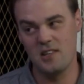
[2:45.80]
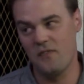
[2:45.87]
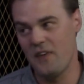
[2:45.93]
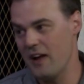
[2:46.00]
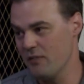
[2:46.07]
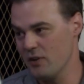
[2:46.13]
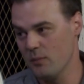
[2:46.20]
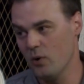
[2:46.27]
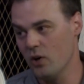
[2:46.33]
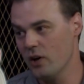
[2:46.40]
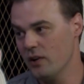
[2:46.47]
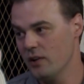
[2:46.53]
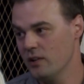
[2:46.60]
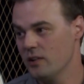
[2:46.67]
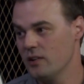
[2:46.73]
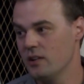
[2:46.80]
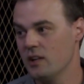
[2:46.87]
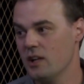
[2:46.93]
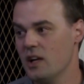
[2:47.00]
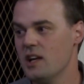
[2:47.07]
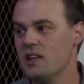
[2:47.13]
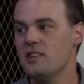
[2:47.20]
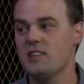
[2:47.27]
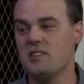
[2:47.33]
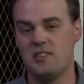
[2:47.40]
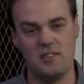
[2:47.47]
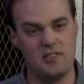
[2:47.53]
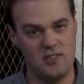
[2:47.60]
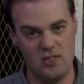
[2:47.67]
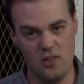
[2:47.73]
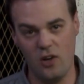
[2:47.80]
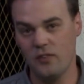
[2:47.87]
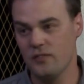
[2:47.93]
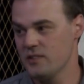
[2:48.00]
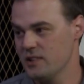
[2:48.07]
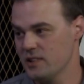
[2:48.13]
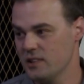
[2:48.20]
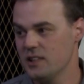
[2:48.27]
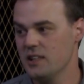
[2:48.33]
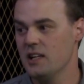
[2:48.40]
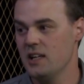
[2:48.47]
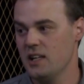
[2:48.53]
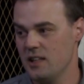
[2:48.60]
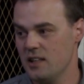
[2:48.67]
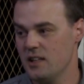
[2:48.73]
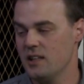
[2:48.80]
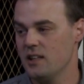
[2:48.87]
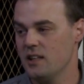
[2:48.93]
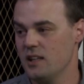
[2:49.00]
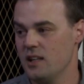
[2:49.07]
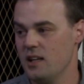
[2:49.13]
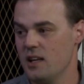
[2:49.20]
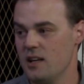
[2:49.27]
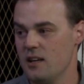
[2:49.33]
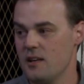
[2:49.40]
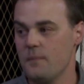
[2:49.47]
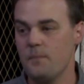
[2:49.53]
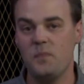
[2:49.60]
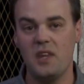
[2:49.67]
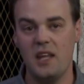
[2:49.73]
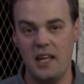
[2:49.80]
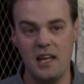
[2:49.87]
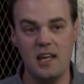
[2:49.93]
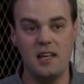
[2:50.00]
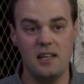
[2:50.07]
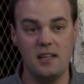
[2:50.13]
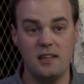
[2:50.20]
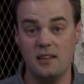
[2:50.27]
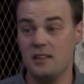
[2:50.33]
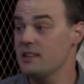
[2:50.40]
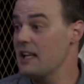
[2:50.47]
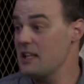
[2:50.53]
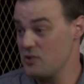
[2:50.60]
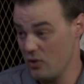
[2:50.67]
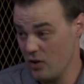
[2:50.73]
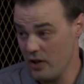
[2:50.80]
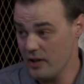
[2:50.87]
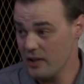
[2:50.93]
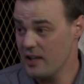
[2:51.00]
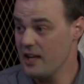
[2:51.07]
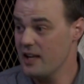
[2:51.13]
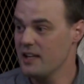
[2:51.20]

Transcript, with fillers: is supple, a favorite of mine. This is soft. This is soft. Like, this is just so good to tie. That's right. To